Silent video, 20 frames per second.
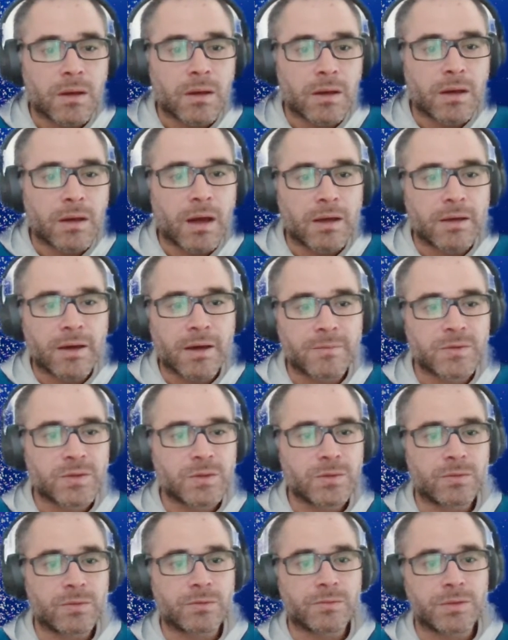have
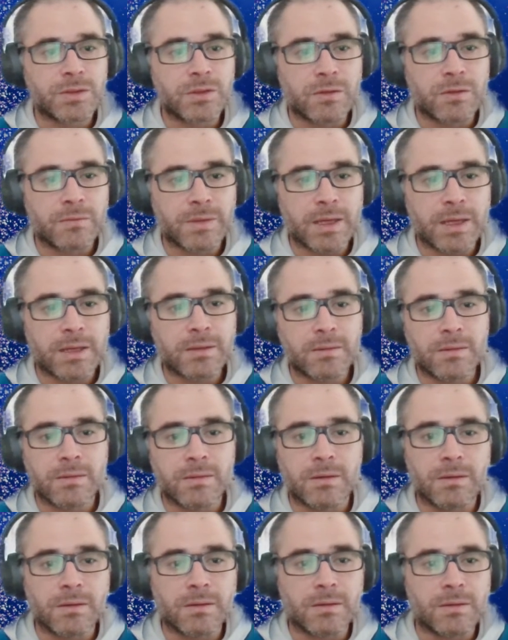to resolve that
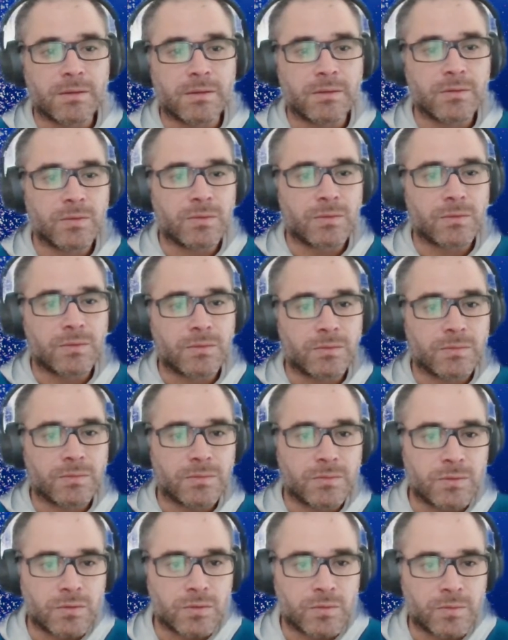to
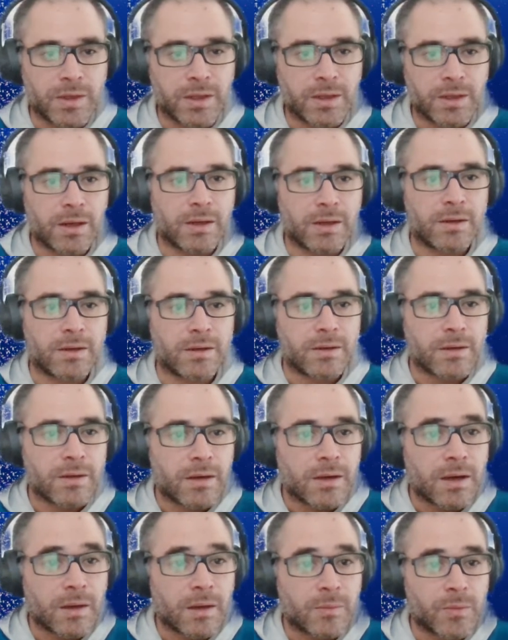make a
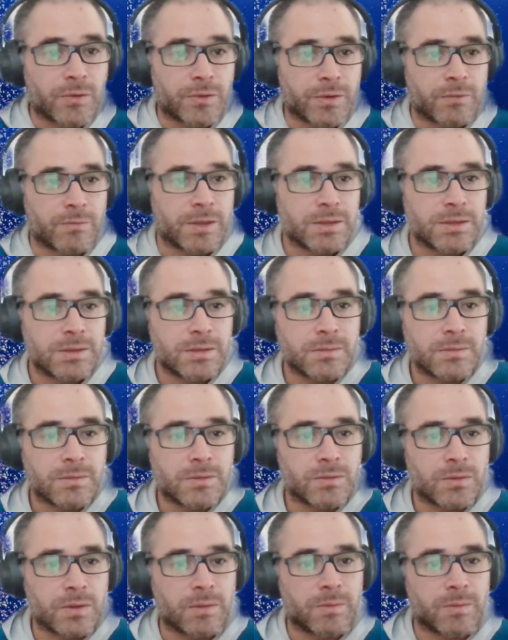pull request
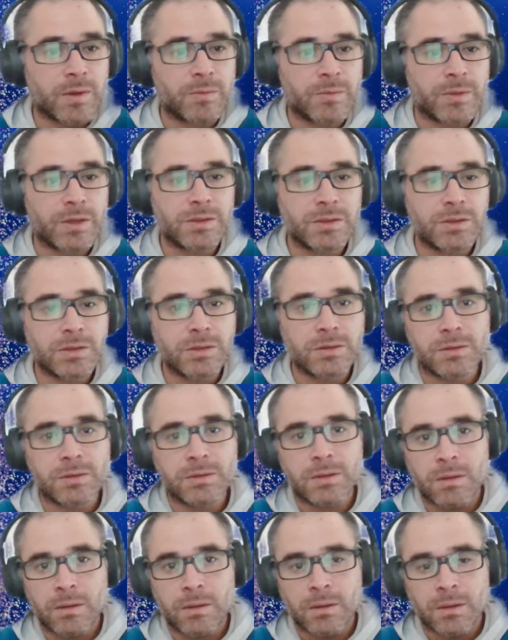to the main branch.
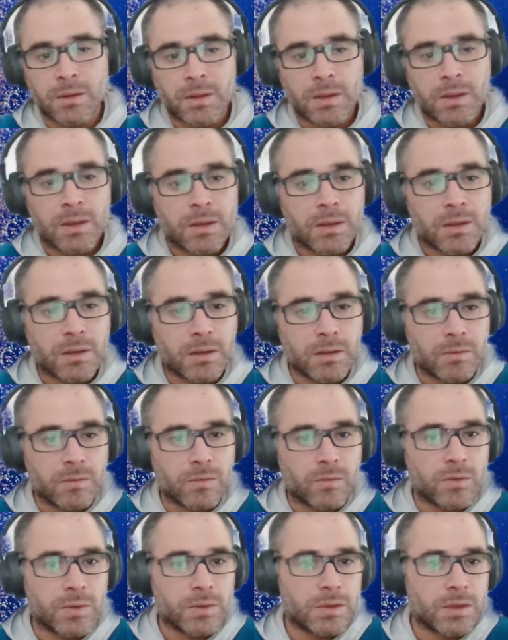
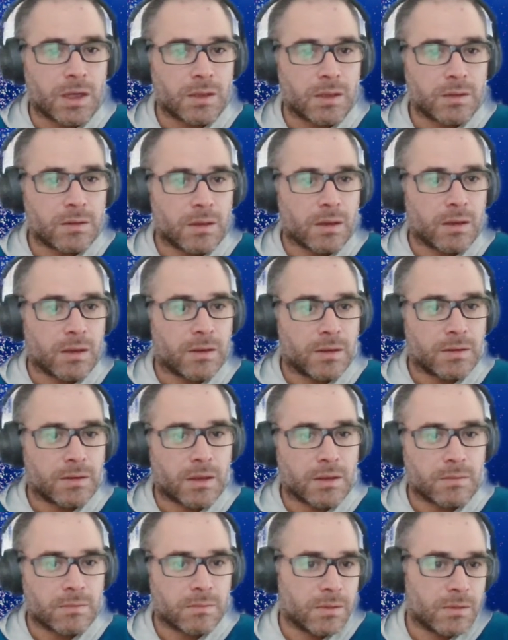And with that, I think
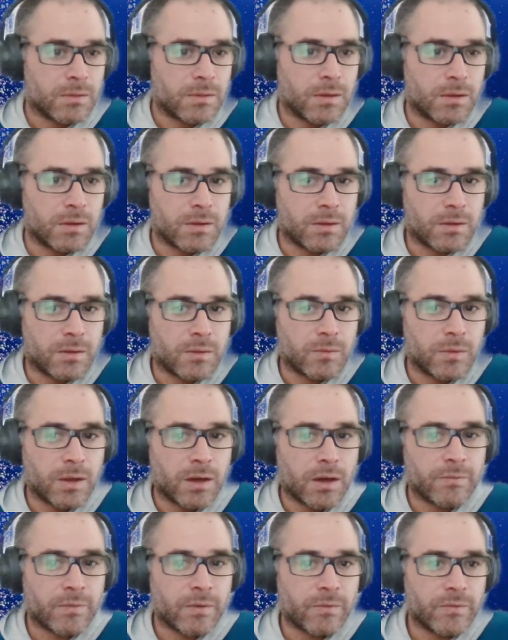that we
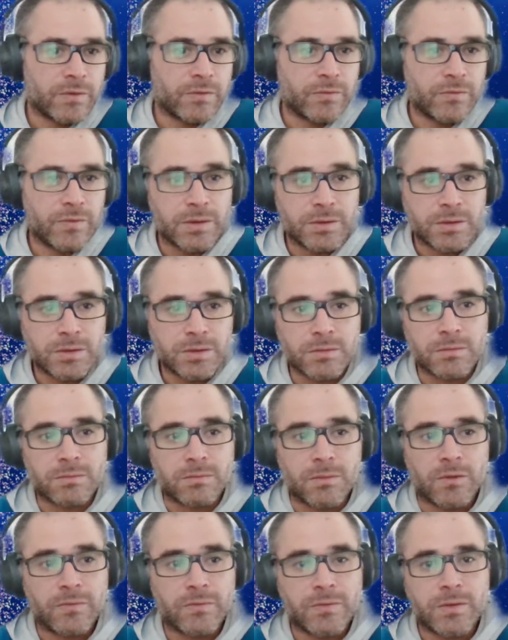have a
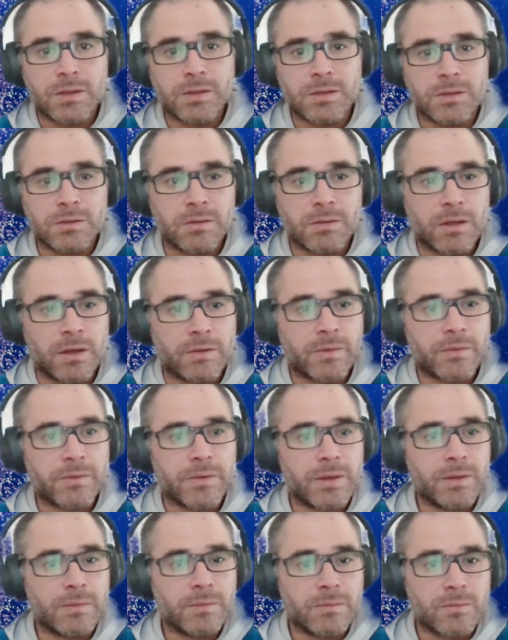version of this
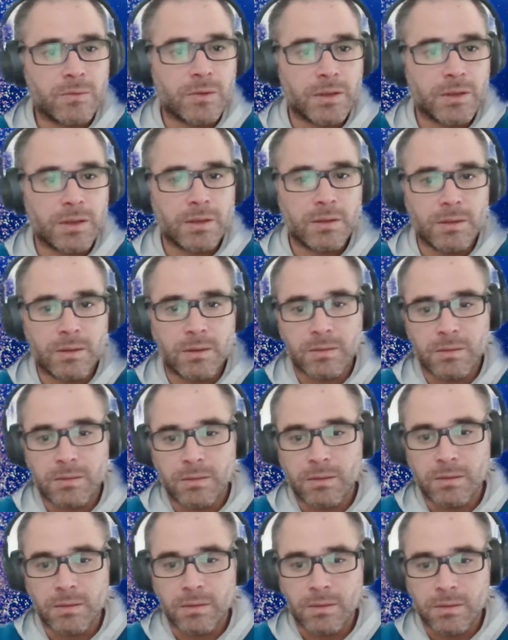library working
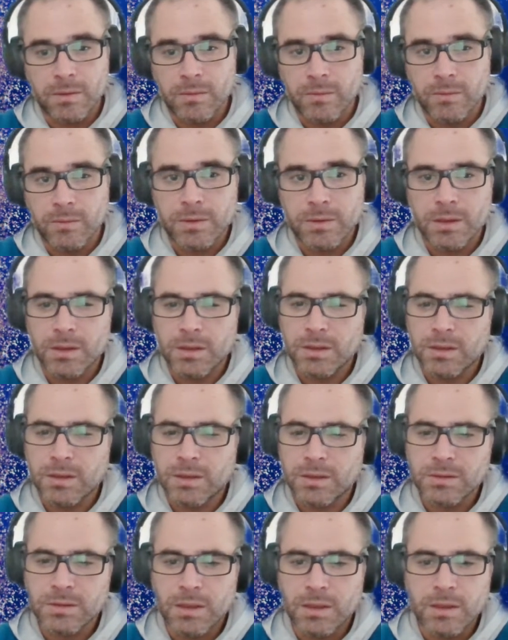with the
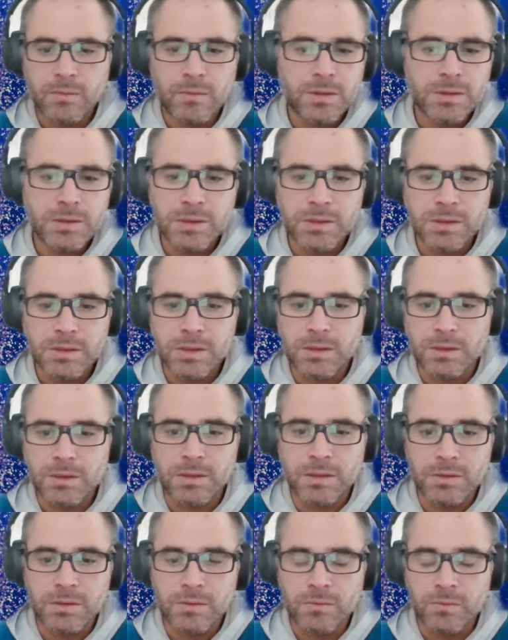latest. I was testing
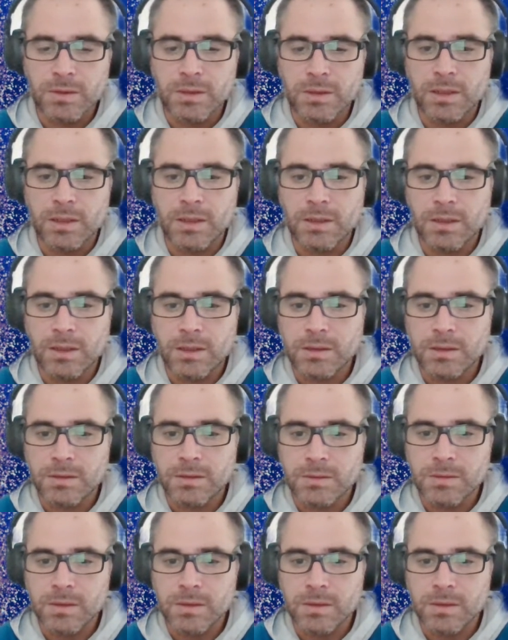this with the latest